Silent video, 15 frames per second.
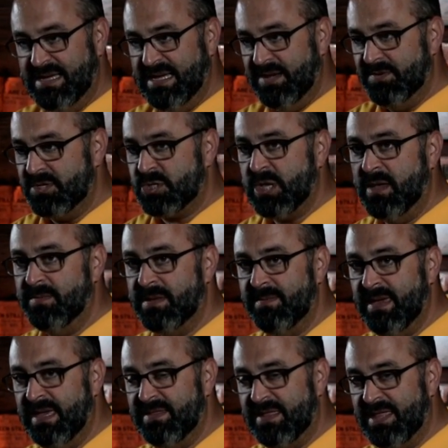would seem to
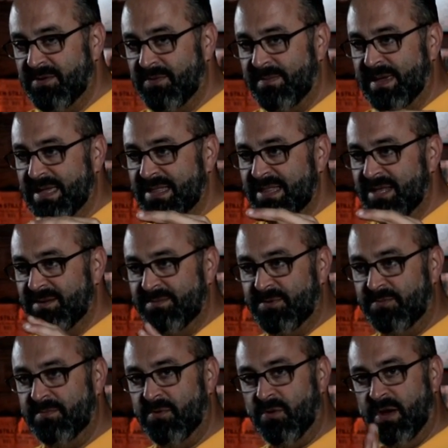me that there would be a little
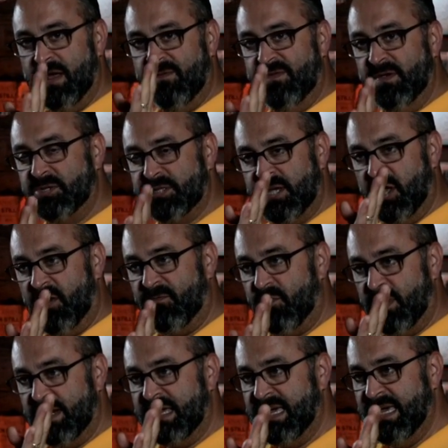bit more, if you set off
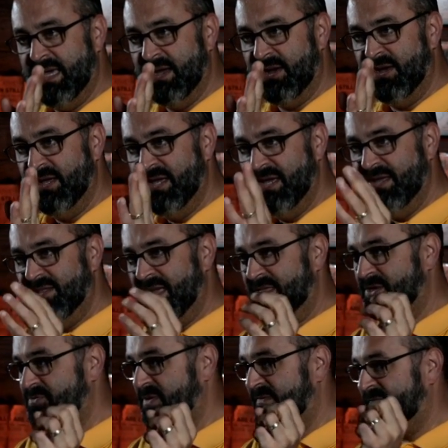one here, that
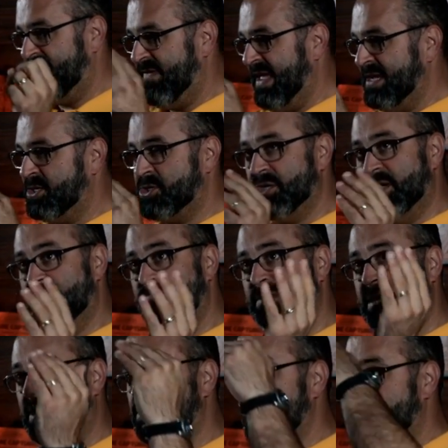the reflection,
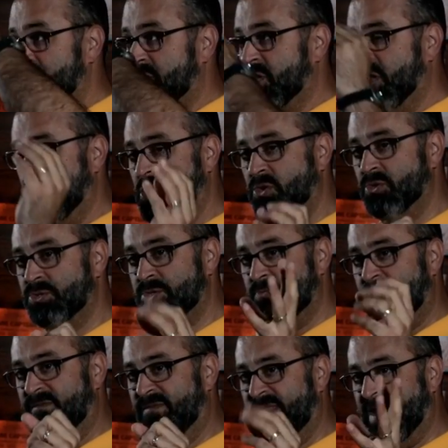because it's closed, the
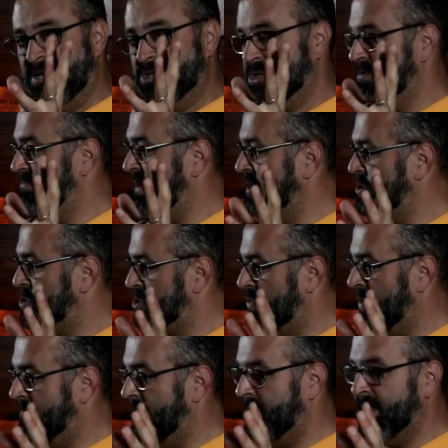reflection might show
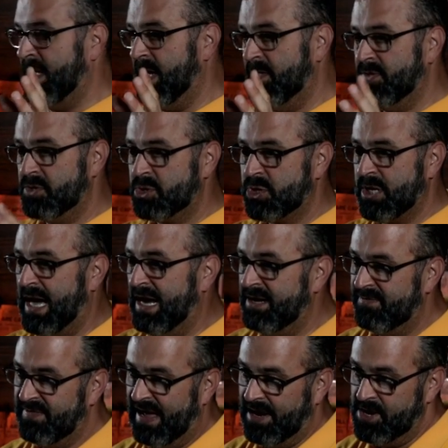up on the other side
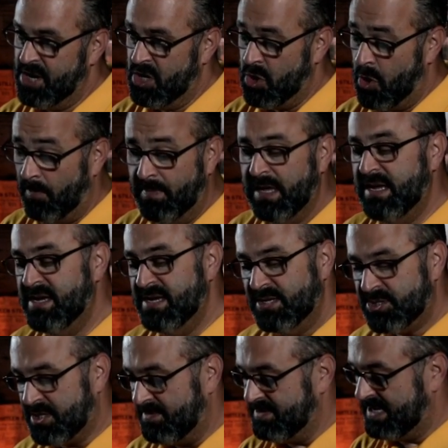of that dome.
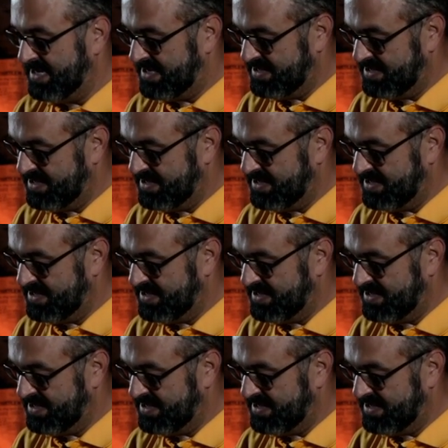Something to